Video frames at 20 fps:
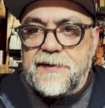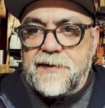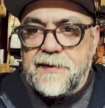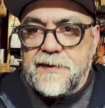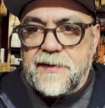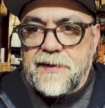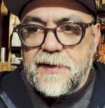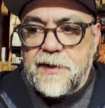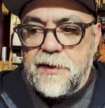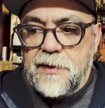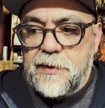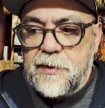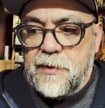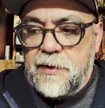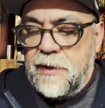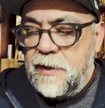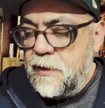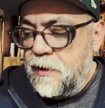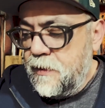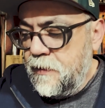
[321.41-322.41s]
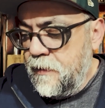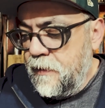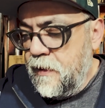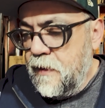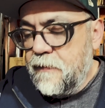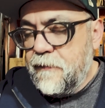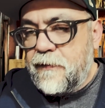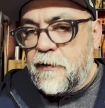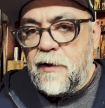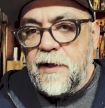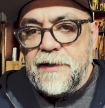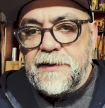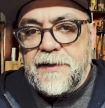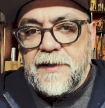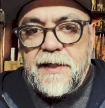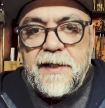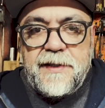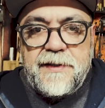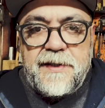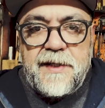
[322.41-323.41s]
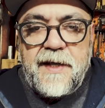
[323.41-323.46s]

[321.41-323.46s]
So, for instance,